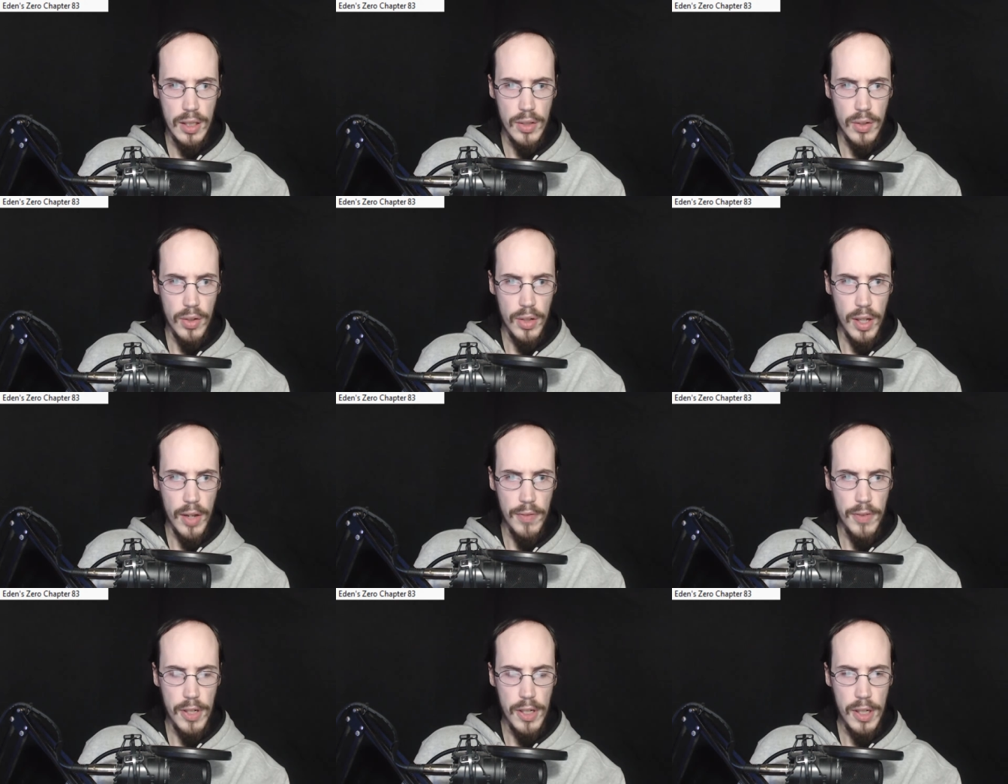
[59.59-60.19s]
All
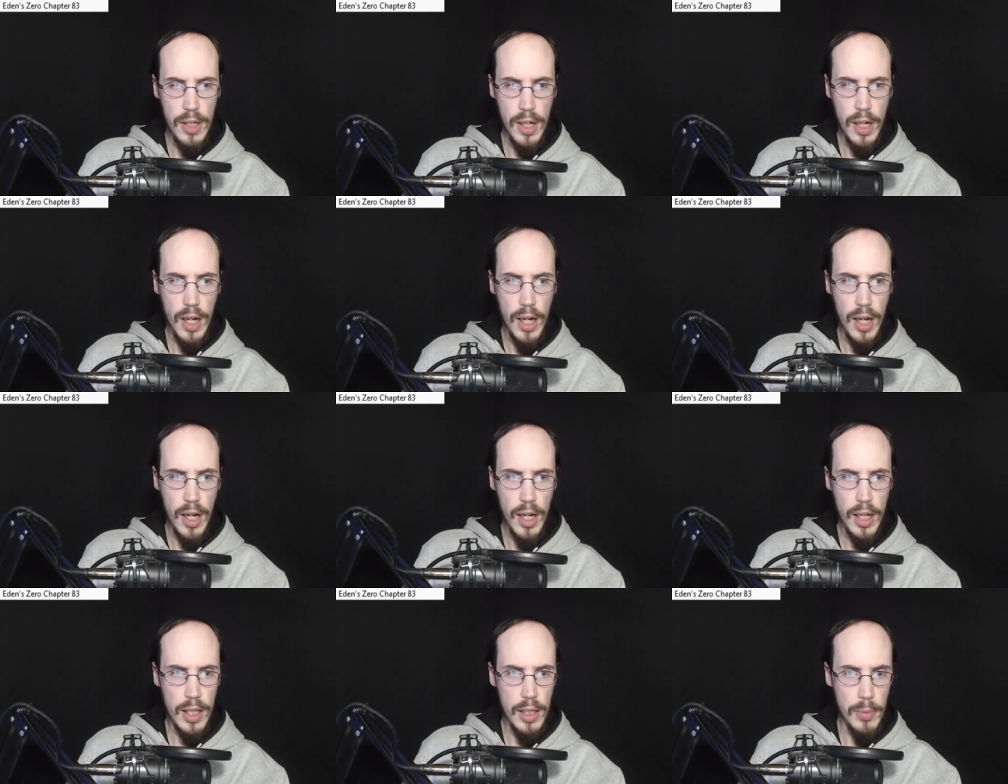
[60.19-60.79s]
laughing,
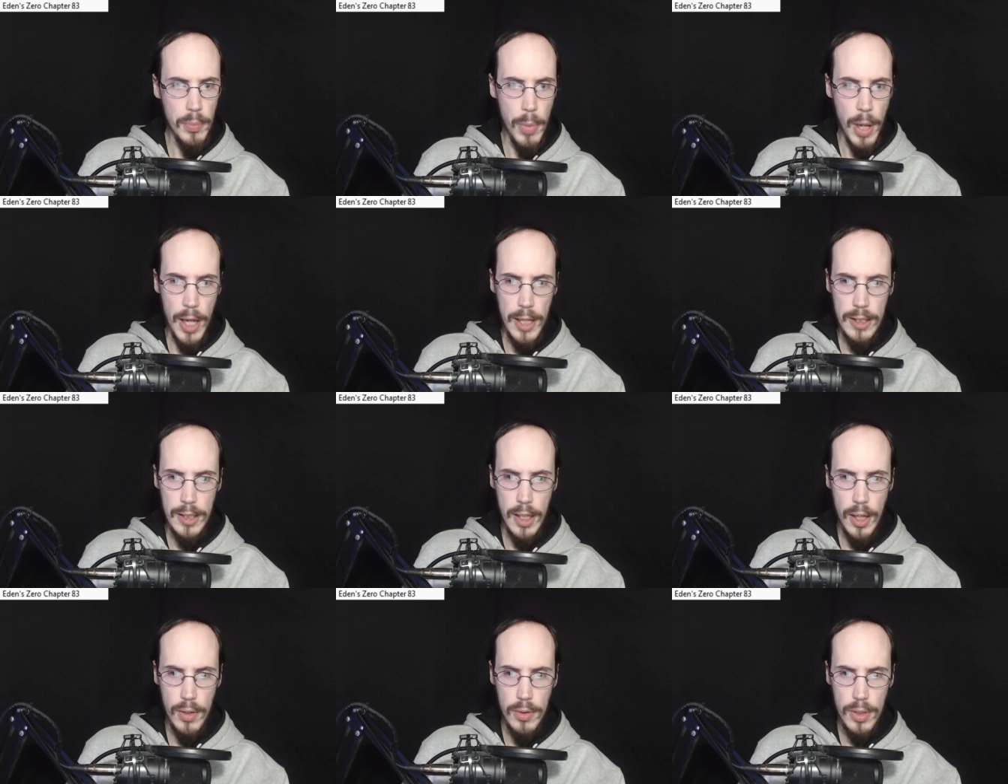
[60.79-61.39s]
and
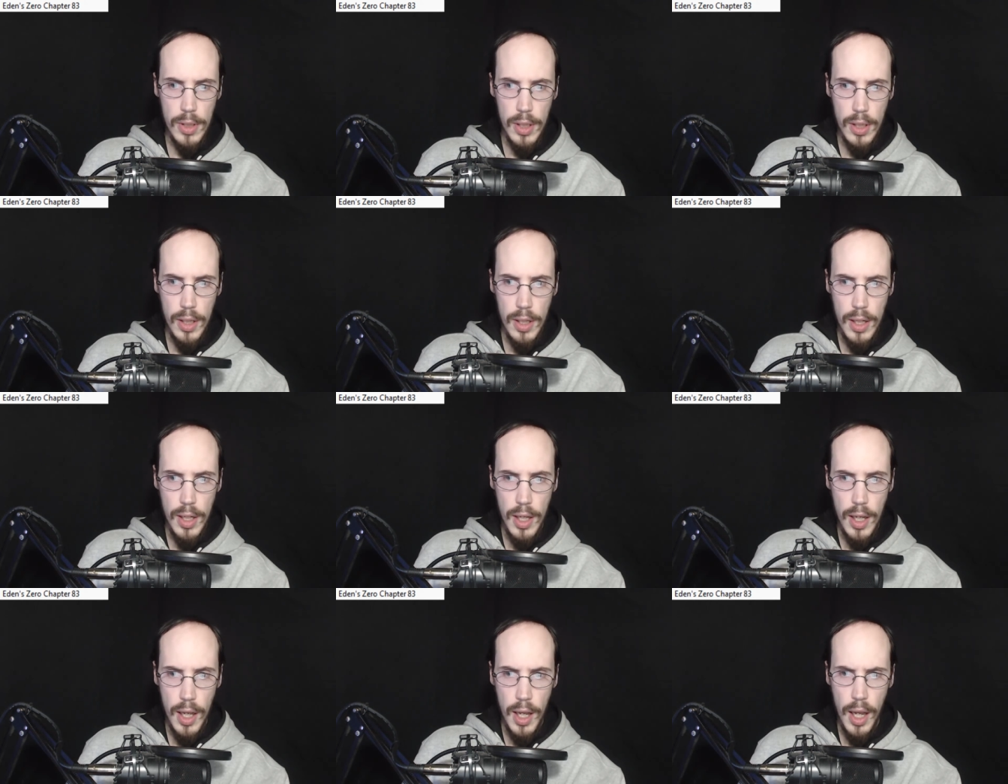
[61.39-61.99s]
pass out.
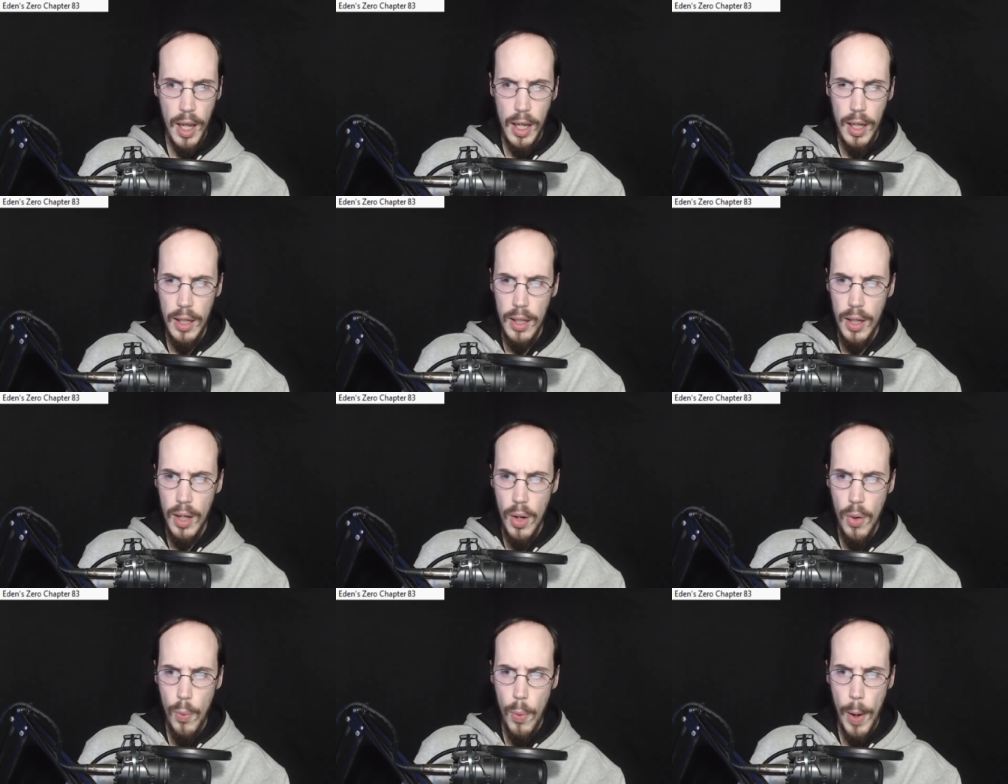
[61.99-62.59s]
Hey,
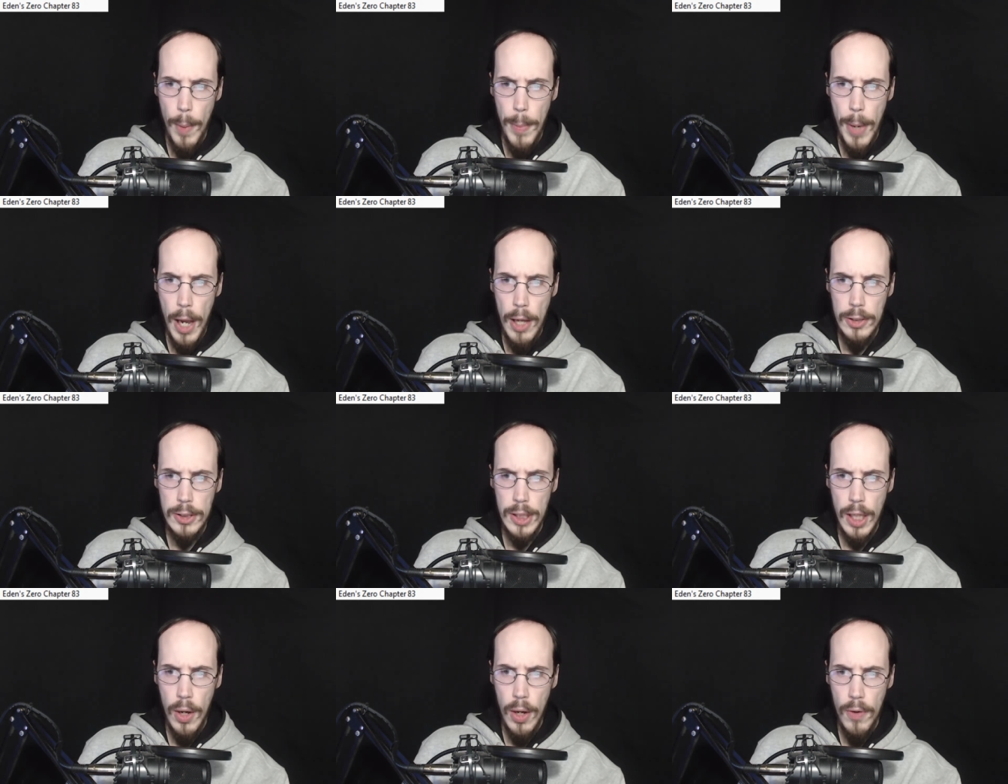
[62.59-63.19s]
why
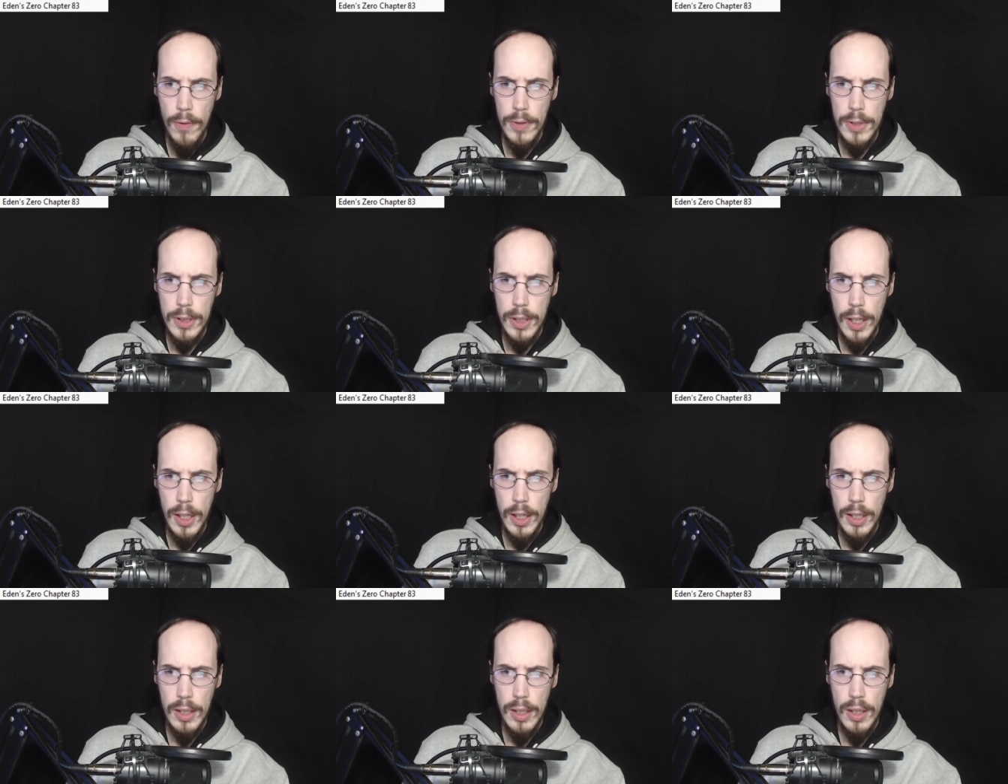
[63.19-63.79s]
pass out all of a
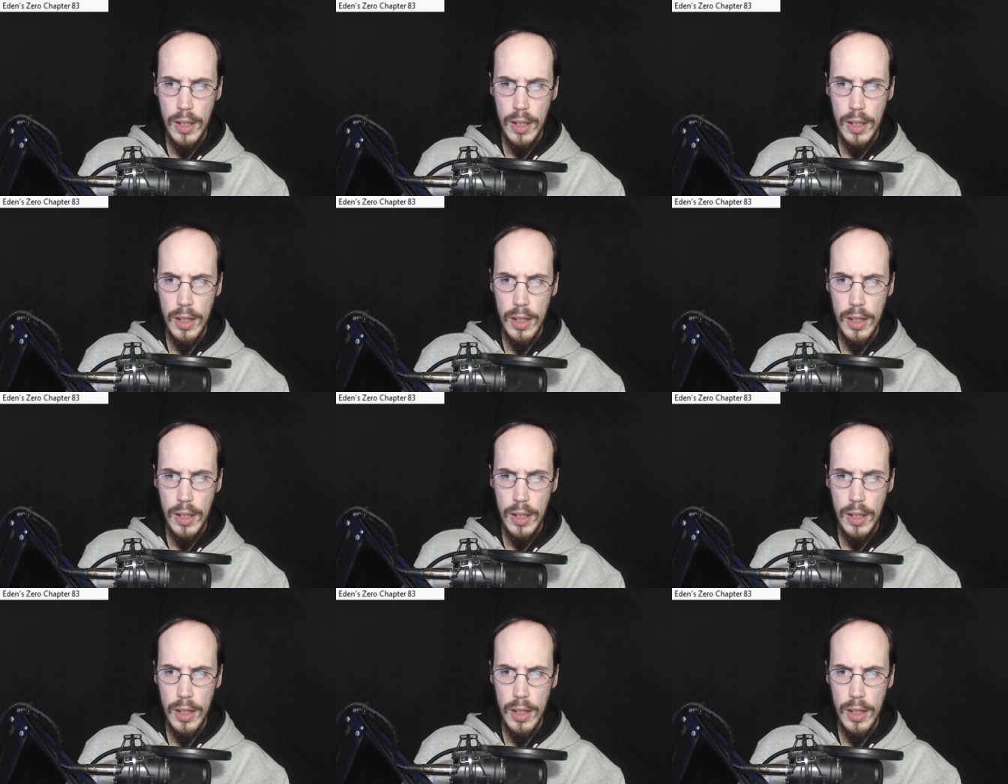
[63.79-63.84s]
sudden,